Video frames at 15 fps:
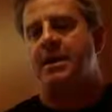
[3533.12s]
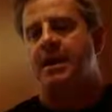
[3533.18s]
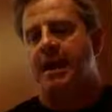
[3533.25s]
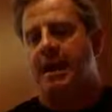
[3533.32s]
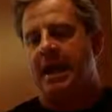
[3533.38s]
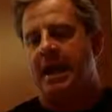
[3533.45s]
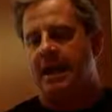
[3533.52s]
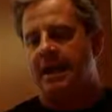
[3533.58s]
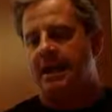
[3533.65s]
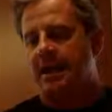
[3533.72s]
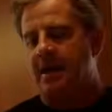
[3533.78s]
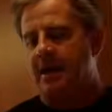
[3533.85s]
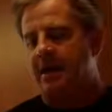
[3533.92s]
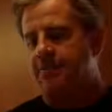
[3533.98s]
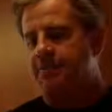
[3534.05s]

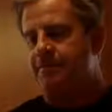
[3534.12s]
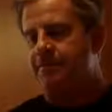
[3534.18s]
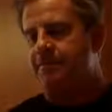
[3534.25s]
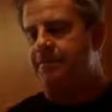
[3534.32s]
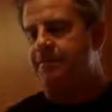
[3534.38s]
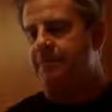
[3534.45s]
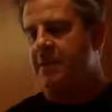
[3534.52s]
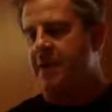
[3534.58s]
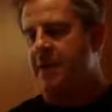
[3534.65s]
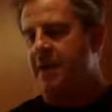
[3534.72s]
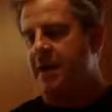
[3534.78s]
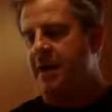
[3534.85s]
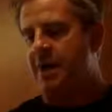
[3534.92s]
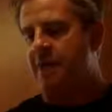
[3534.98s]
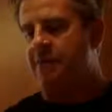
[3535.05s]
and
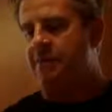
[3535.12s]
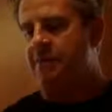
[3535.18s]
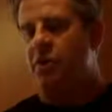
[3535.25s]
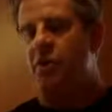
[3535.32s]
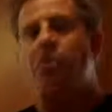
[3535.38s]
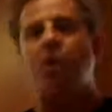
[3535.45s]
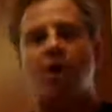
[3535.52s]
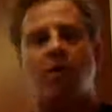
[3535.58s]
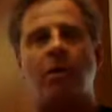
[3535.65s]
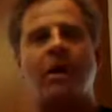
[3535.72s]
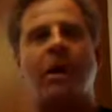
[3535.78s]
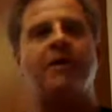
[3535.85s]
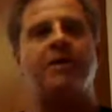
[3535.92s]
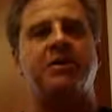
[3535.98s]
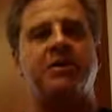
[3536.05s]
Nuno
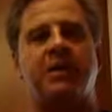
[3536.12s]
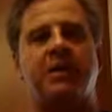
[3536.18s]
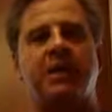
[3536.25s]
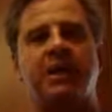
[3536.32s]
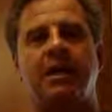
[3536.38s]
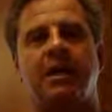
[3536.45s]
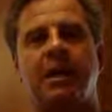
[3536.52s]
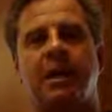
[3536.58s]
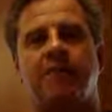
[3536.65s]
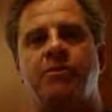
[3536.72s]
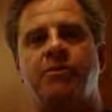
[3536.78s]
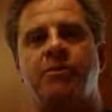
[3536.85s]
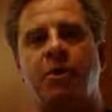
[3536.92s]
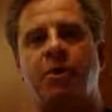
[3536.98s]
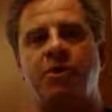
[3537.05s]
actually
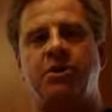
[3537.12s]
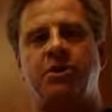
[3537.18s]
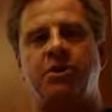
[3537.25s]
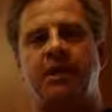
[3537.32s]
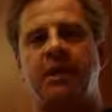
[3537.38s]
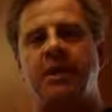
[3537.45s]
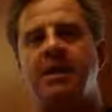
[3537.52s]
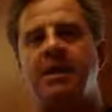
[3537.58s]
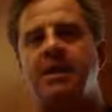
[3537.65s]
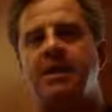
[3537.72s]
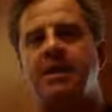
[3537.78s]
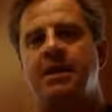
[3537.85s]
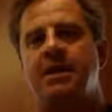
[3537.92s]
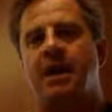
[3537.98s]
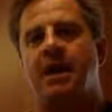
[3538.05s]
showed it to me
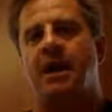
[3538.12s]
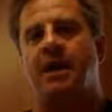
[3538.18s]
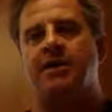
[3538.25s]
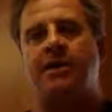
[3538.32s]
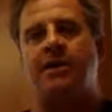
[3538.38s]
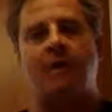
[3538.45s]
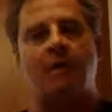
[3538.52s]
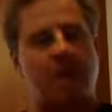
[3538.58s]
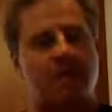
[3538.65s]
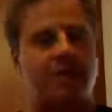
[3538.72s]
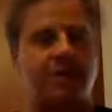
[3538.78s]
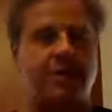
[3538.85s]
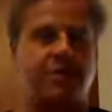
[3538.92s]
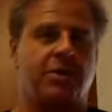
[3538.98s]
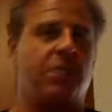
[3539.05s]
because I read
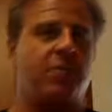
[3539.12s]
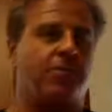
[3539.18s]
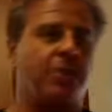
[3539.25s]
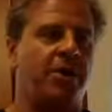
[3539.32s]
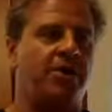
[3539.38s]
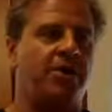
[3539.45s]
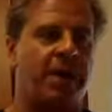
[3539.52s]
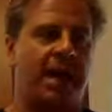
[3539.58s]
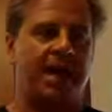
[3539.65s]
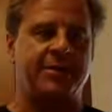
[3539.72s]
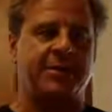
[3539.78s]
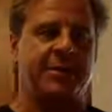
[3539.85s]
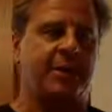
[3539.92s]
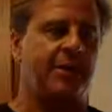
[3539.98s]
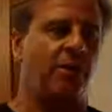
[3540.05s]
the Zone books. I
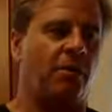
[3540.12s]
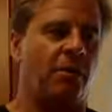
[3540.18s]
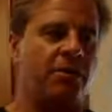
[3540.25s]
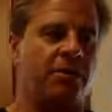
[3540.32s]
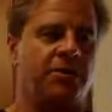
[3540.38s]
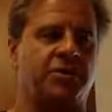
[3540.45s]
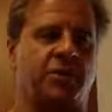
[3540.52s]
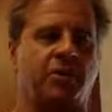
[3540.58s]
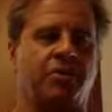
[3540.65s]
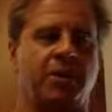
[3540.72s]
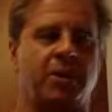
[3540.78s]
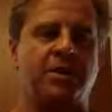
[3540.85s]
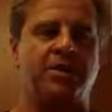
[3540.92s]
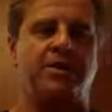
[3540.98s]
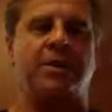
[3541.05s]
actually ordered the Zone
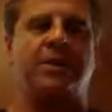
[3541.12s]
books, but